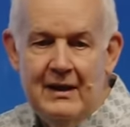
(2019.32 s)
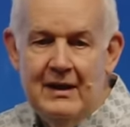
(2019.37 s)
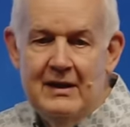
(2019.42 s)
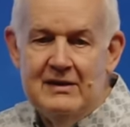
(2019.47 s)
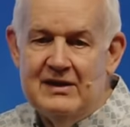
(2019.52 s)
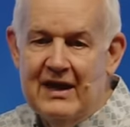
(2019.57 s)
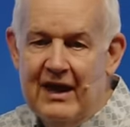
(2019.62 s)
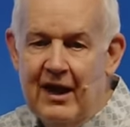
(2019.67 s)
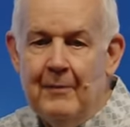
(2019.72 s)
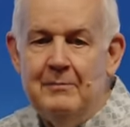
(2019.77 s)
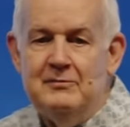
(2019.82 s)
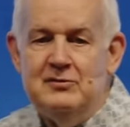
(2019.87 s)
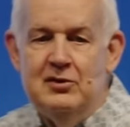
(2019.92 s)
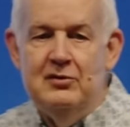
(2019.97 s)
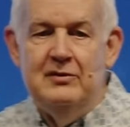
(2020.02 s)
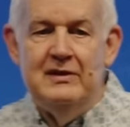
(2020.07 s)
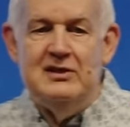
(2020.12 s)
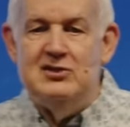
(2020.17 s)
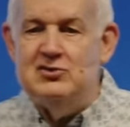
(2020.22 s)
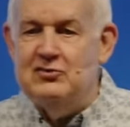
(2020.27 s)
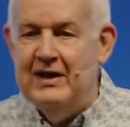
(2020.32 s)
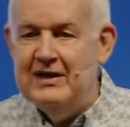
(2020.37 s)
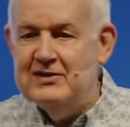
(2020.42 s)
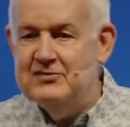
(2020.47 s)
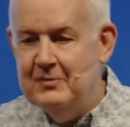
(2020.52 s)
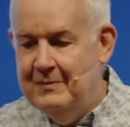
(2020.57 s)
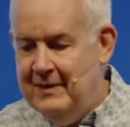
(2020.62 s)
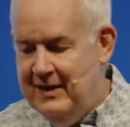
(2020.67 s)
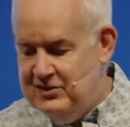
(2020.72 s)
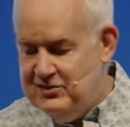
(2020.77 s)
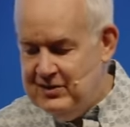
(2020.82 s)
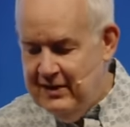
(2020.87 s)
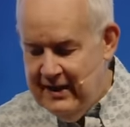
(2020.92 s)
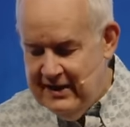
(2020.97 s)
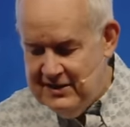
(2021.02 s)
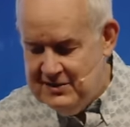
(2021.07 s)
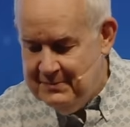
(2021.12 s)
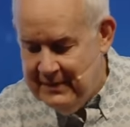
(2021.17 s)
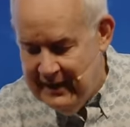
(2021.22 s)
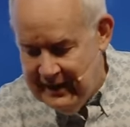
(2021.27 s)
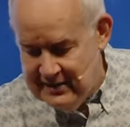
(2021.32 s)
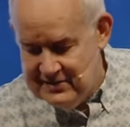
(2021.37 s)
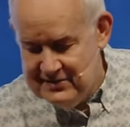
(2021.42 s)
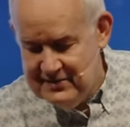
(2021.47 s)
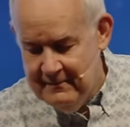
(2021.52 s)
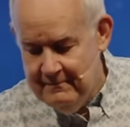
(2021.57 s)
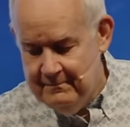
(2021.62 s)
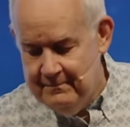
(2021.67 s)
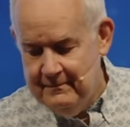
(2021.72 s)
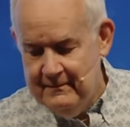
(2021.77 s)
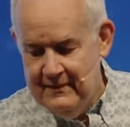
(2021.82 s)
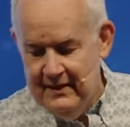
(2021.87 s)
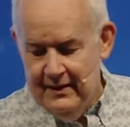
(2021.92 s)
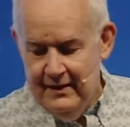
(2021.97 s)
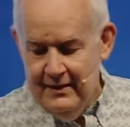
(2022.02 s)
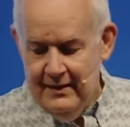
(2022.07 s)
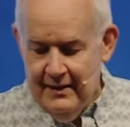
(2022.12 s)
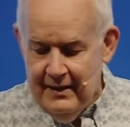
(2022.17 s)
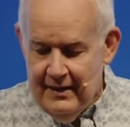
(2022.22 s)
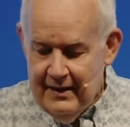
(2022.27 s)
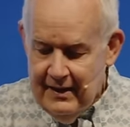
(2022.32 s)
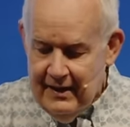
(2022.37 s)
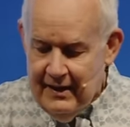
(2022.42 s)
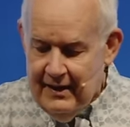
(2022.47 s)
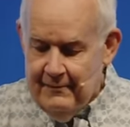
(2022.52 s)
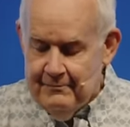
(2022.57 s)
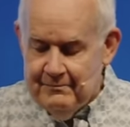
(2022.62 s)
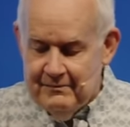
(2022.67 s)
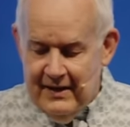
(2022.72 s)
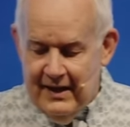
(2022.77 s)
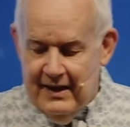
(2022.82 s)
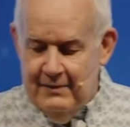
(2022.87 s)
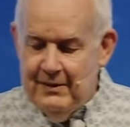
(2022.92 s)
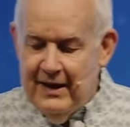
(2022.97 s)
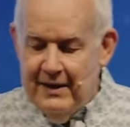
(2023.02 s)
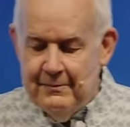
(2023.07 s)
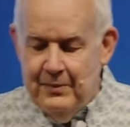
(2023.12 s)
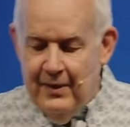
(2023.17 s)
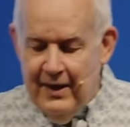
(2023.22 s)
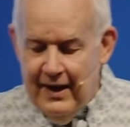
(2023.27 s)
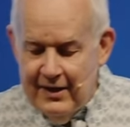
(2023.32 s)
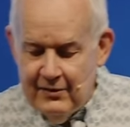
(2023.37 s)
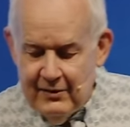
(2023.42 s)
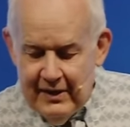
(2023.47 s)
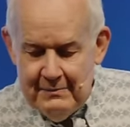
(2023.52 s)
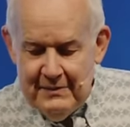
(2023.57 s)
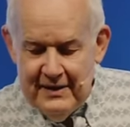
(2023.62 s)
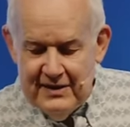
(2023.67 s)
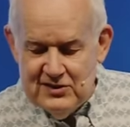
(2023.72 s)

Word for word: to help do these transformation aspects. And by pod, I mean